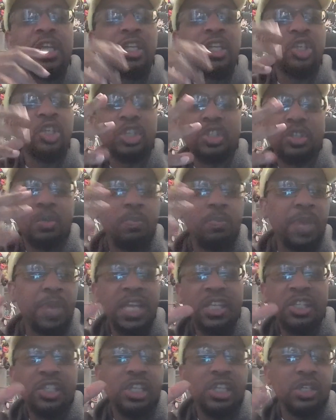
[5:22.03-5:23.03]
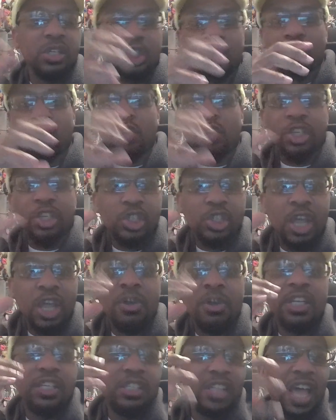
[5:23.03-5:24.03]
just the bass sounds stretched
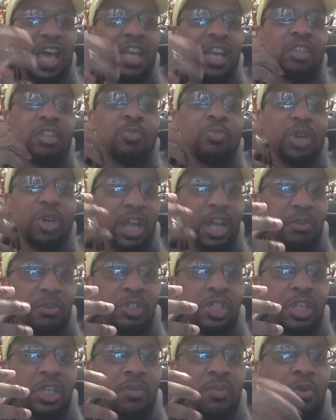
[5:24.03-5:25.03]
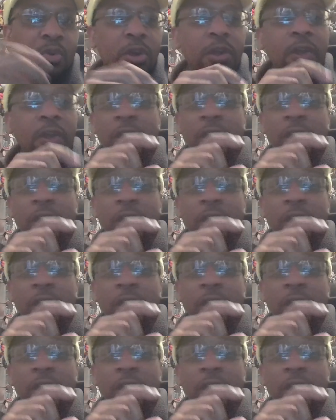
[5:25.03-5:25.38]
out and it's not as pronounced anymore.